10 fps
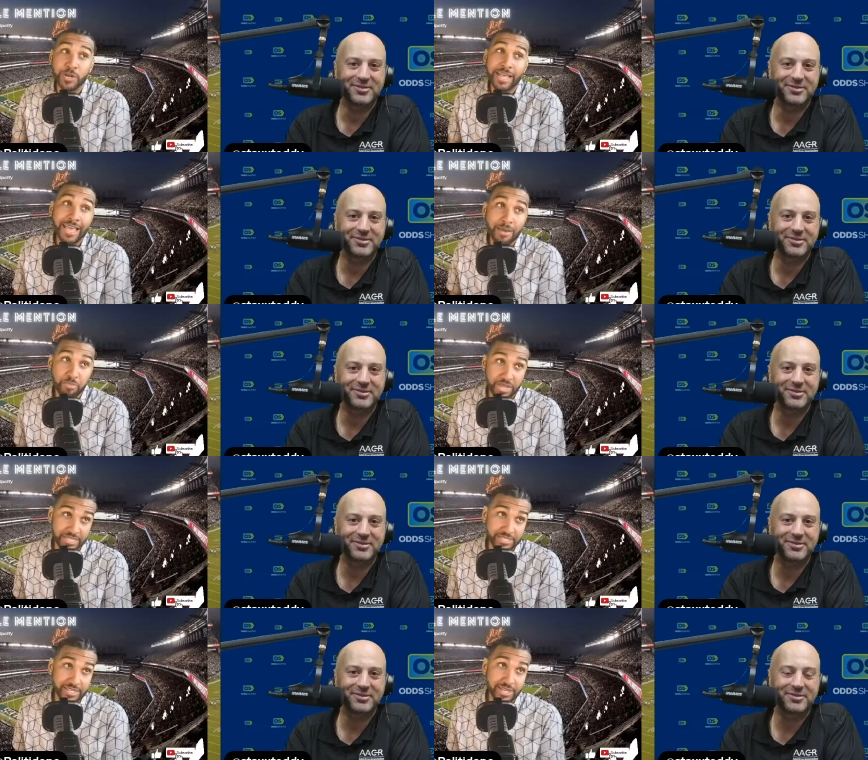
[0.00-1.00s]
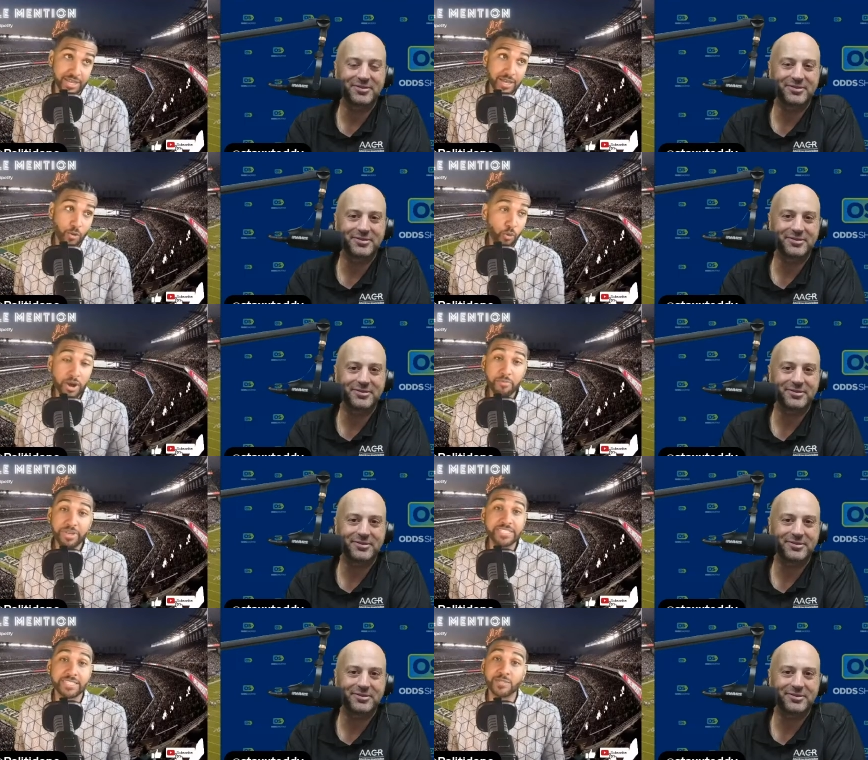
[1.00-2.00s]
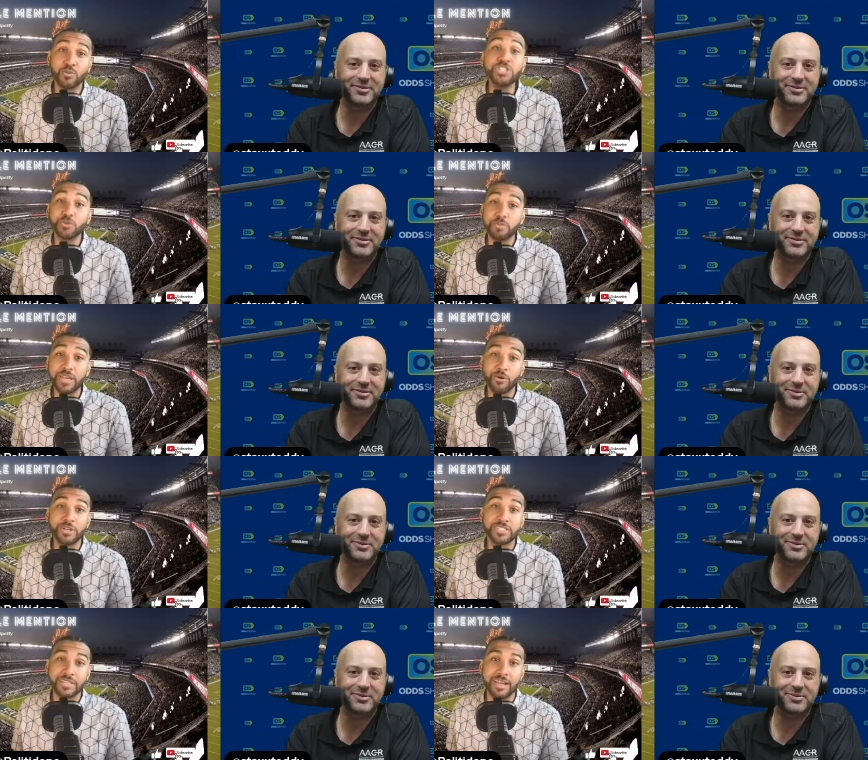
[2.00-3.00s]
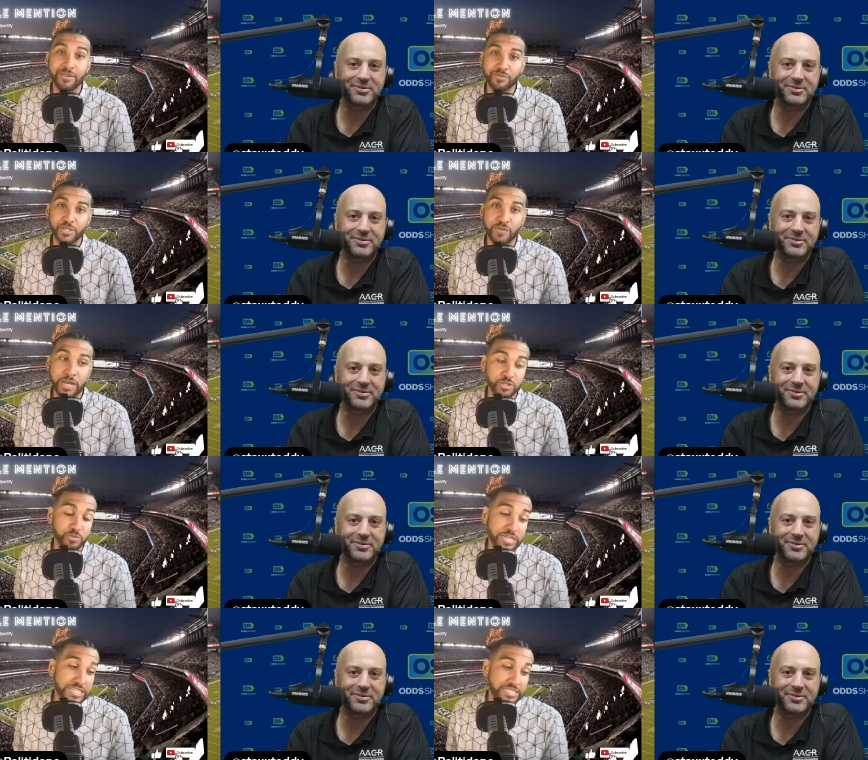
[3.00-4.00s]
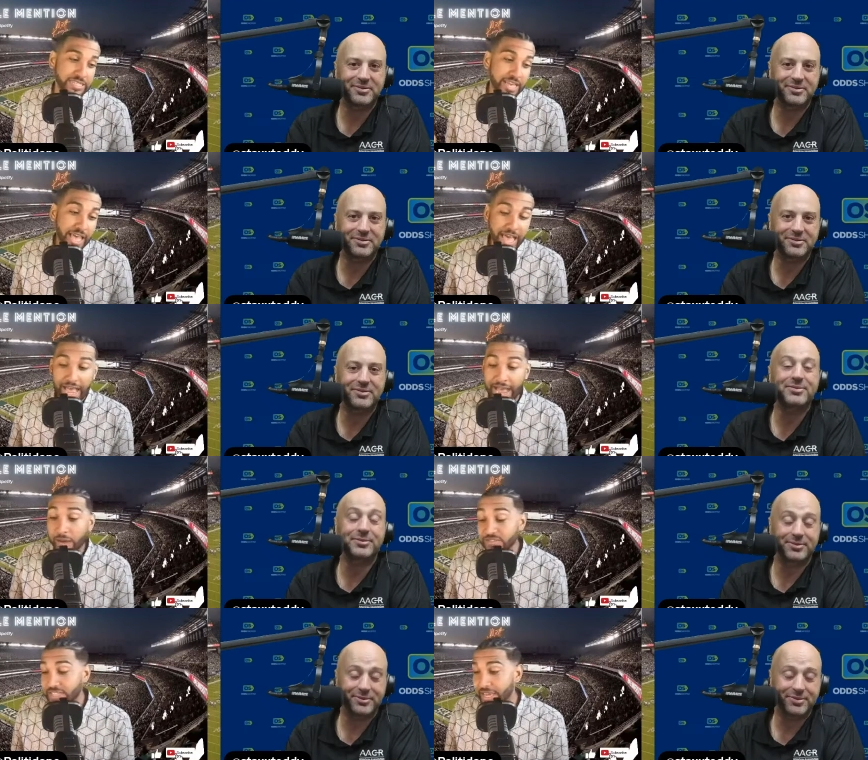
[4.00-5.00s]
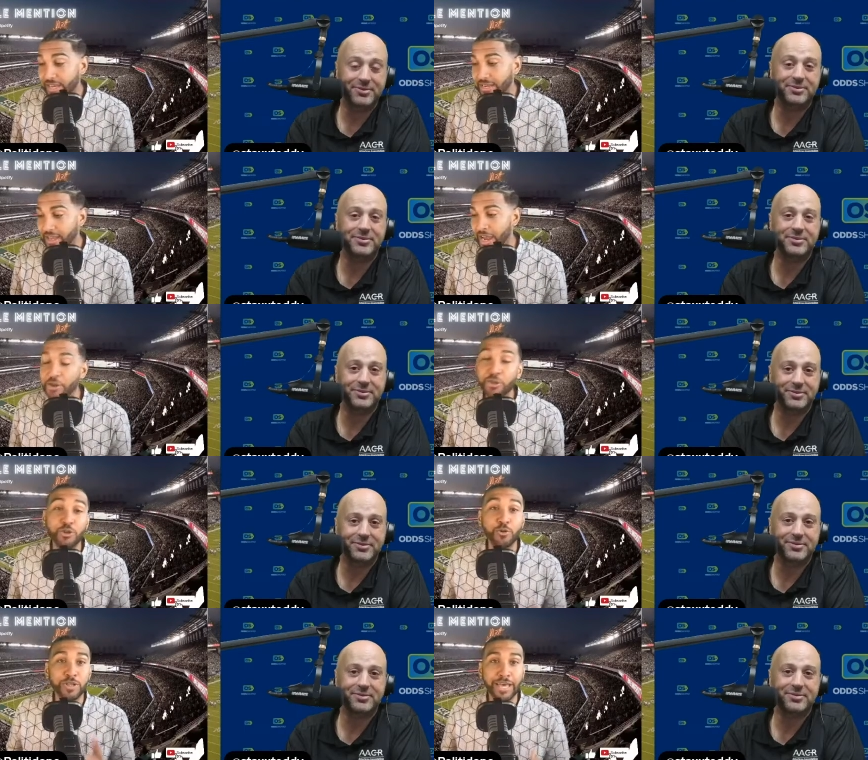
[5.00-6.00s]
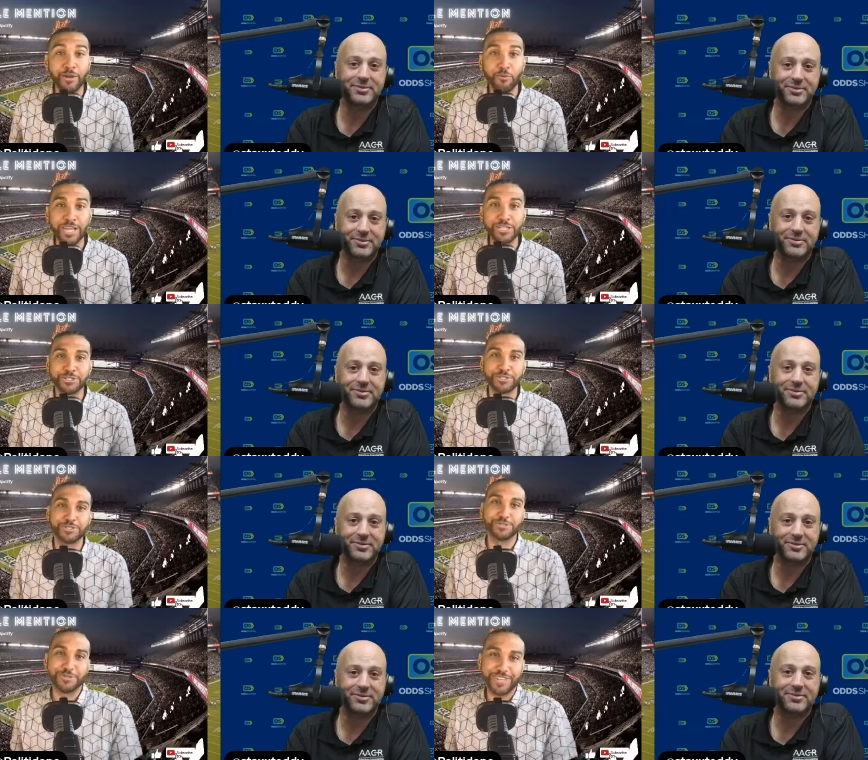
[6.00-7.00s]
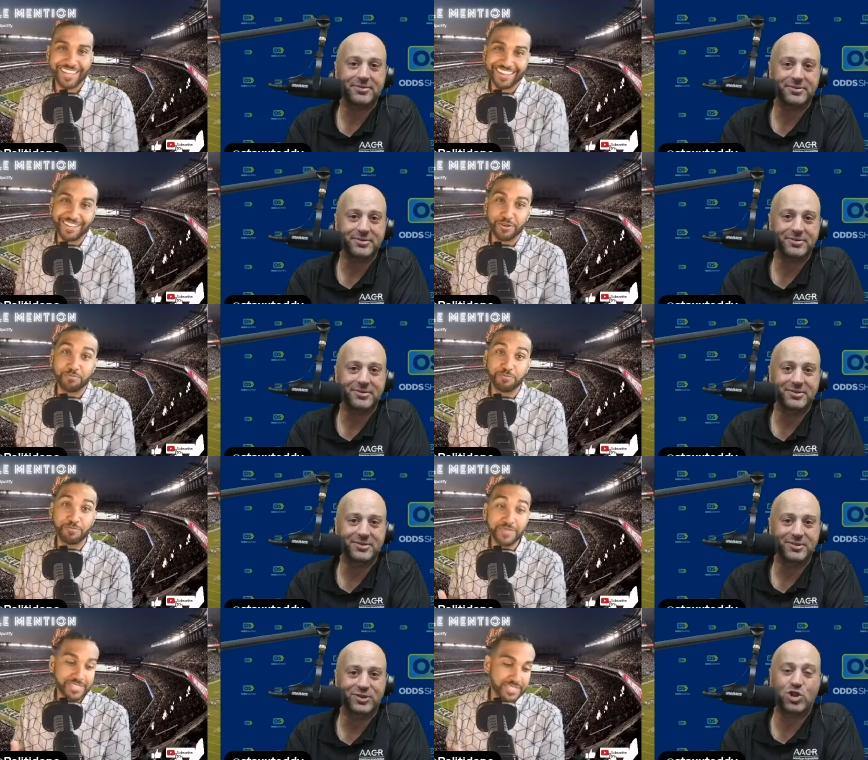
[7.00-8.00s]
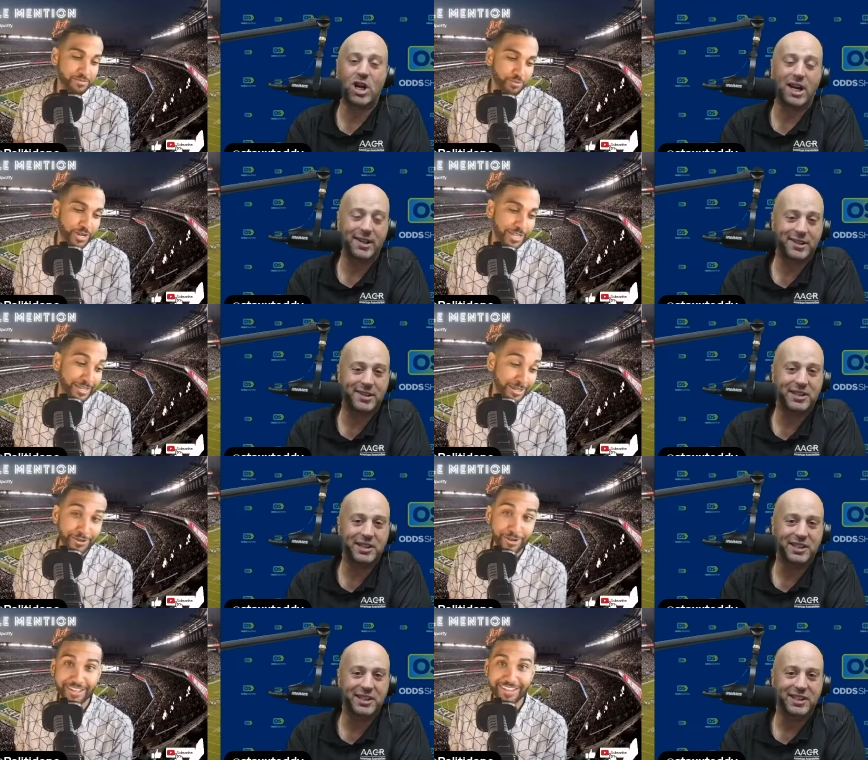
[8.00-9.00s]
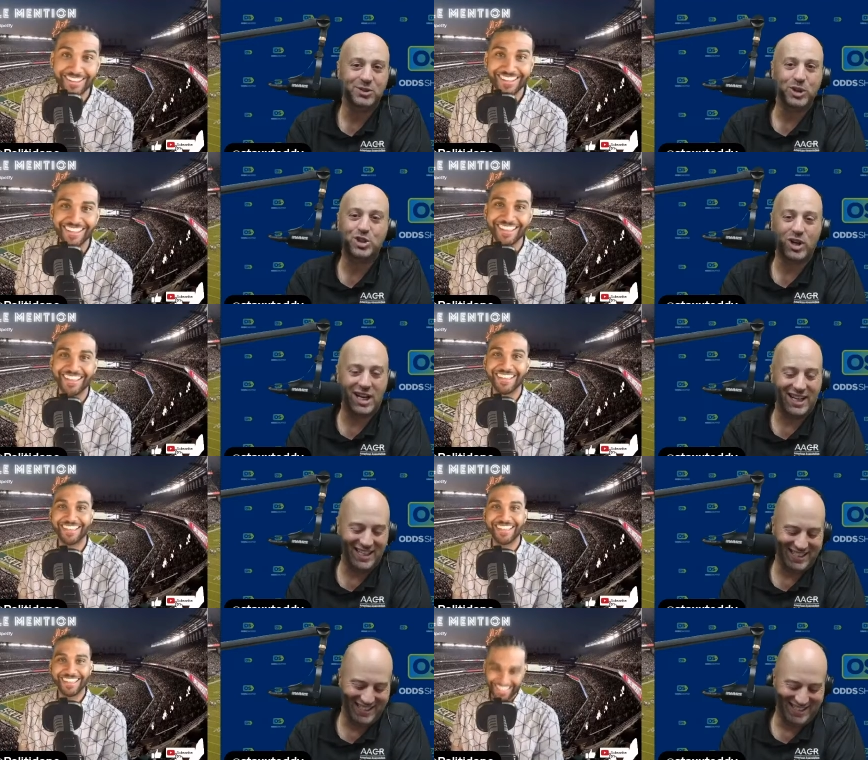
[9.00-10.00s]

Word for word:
Speaker 1: what happens, we're in business. We should be going to the conference finals because I've said I know you do a lot of wagers and you're trying pretty good on it. We try. Yeah.